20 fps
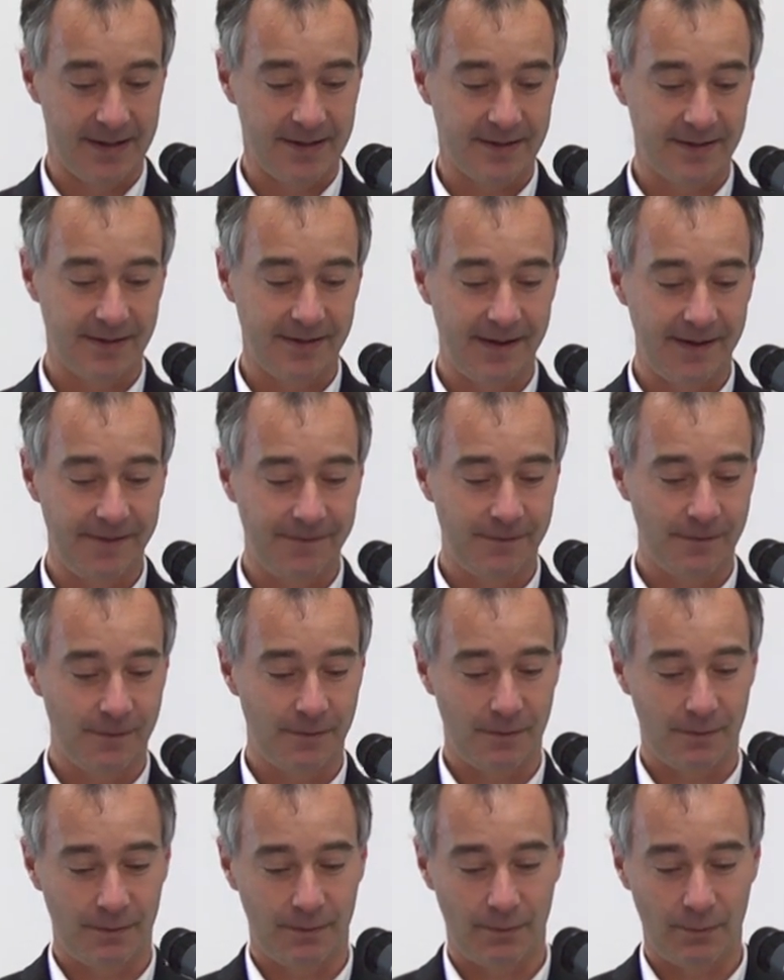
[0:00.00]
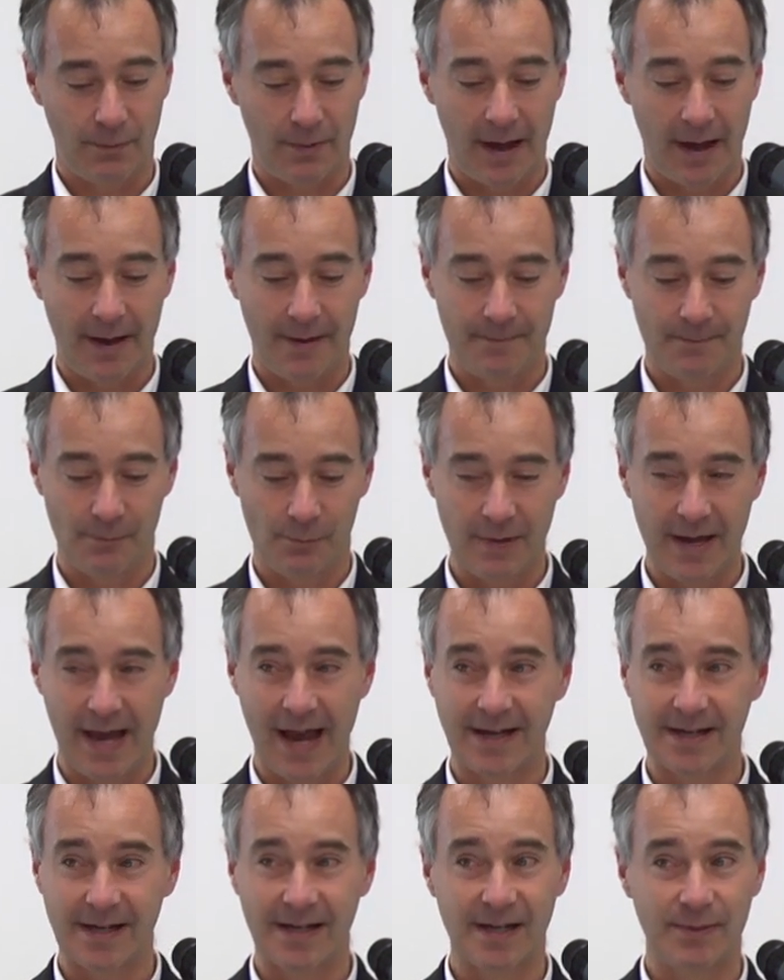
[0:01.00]
So therefore,
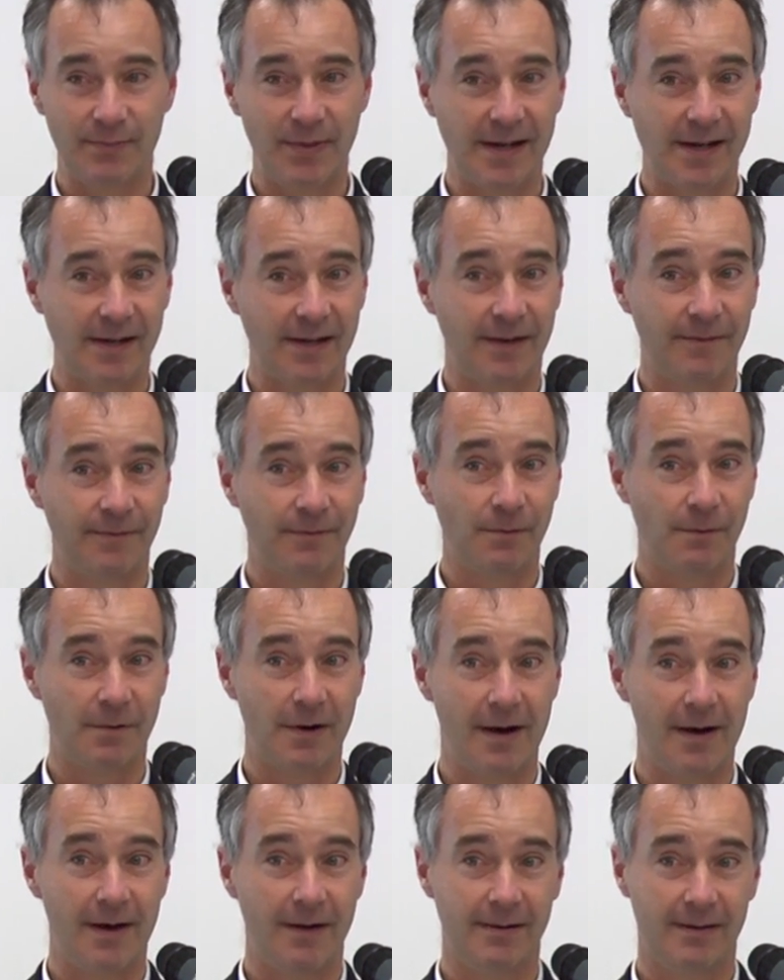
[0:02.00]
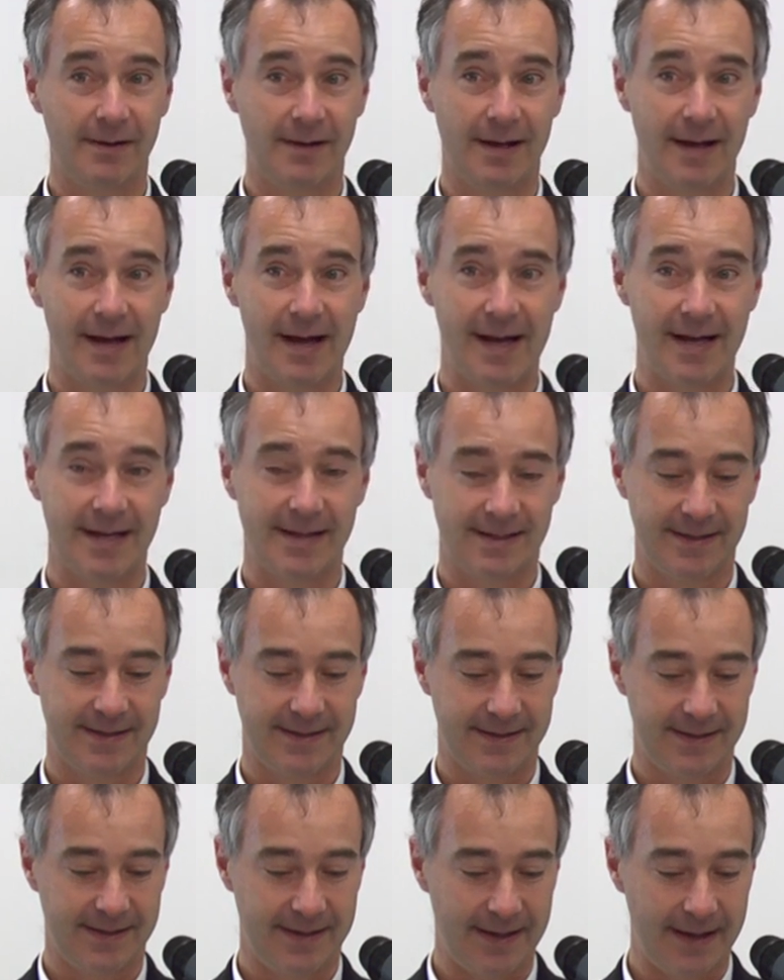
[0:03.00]
we act independently for our
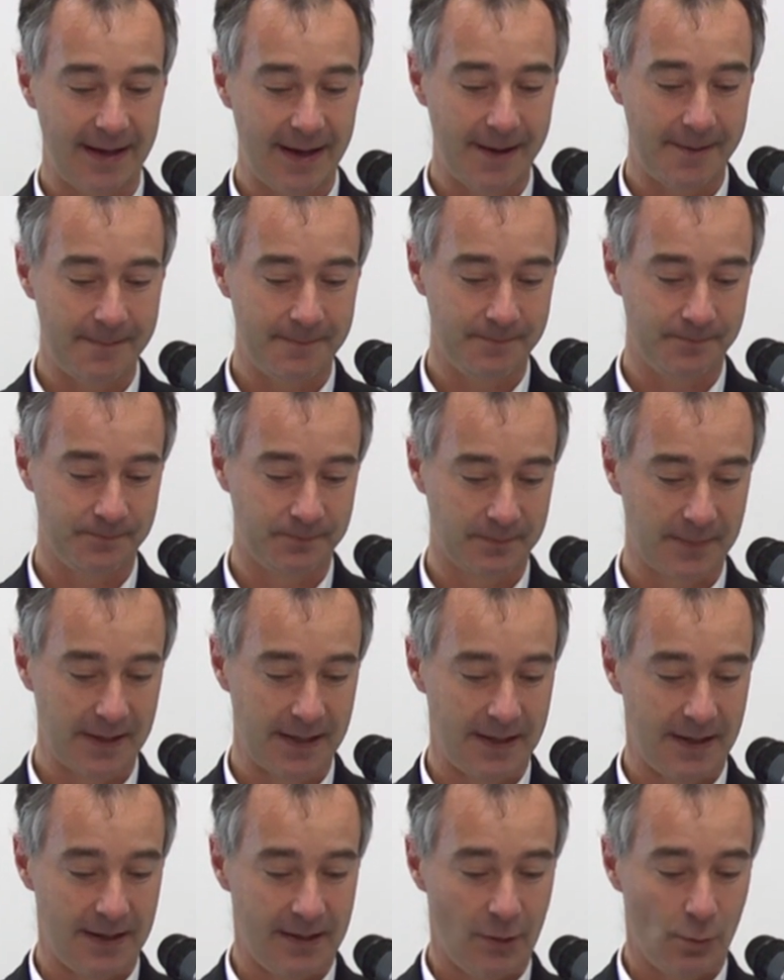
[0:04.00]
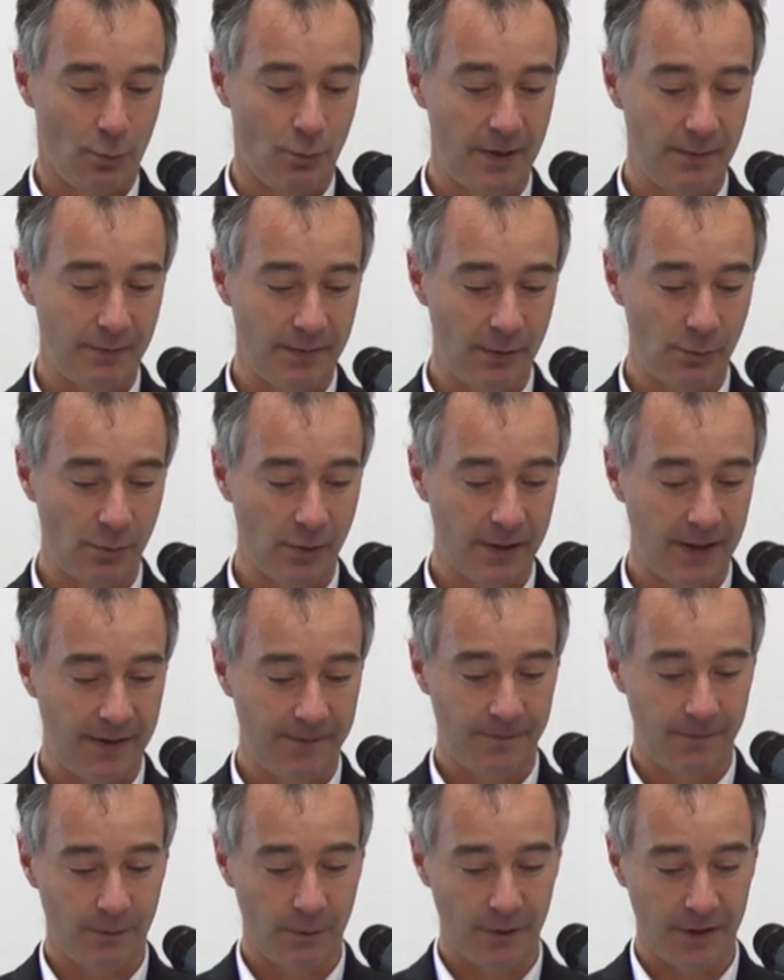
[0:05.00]
clients when we're
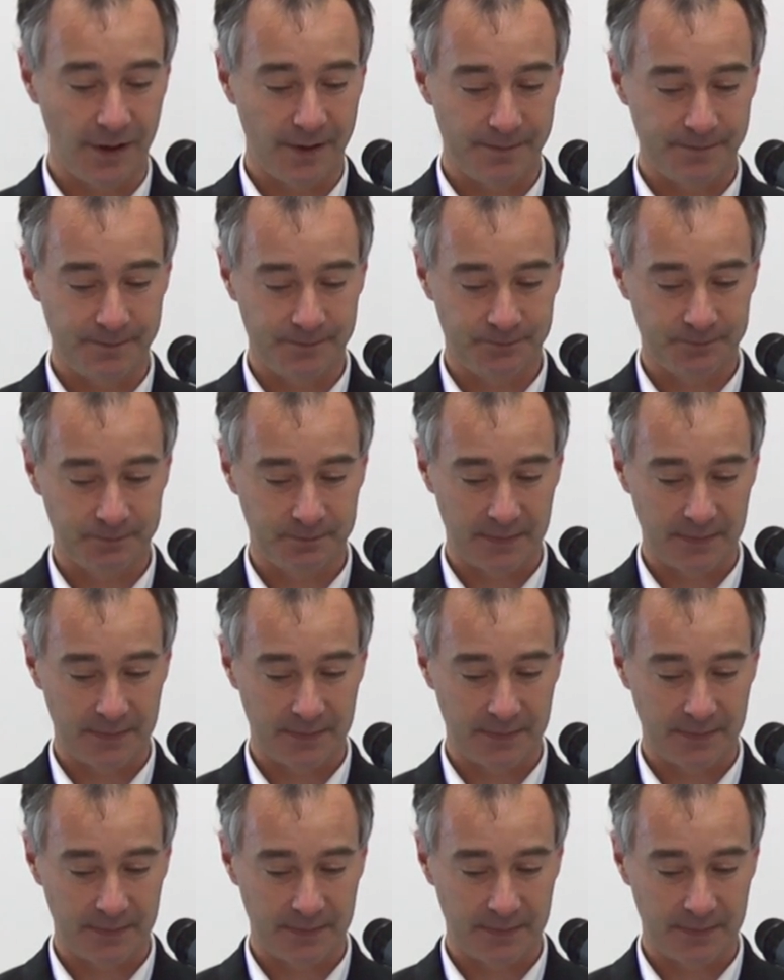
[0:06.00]
working for them.